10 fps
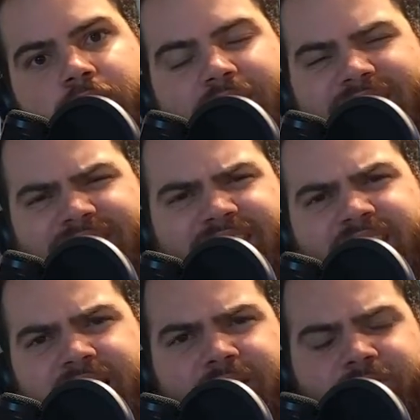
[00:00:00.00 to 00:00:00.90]
like 6
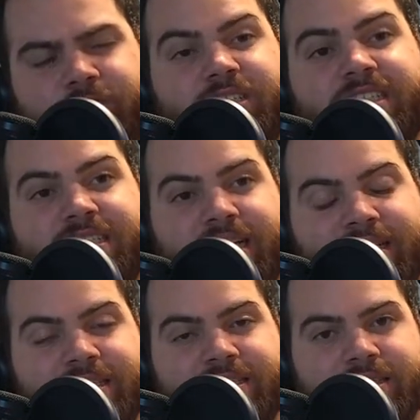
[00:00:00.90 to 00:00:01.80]
times for 6
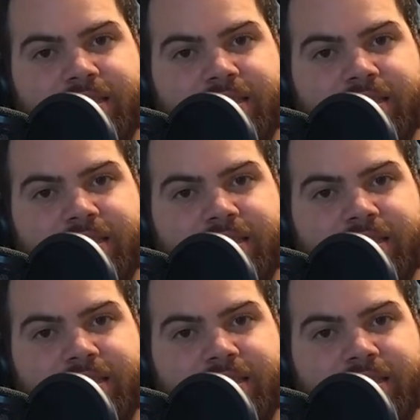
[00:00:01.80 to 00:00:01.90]
seconds.